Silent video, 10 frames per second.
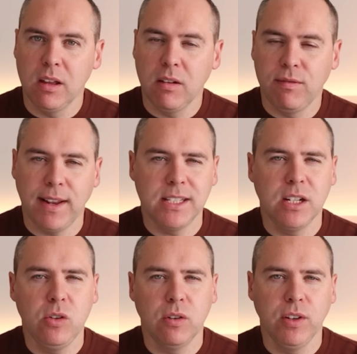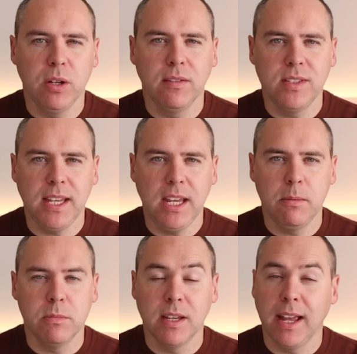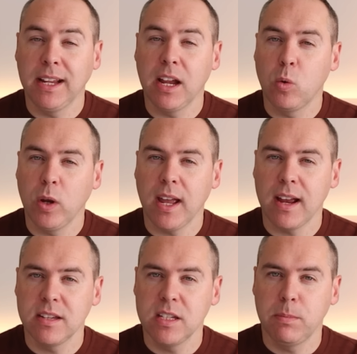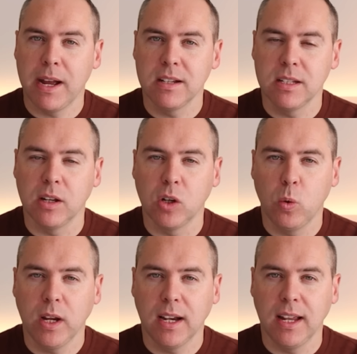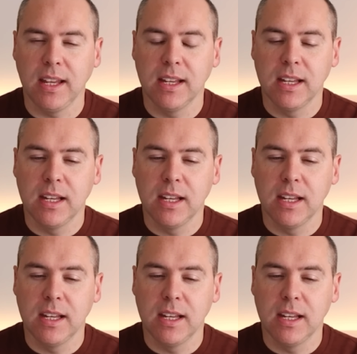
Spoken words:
Flatten your view of teams and get quick access back to them quickly.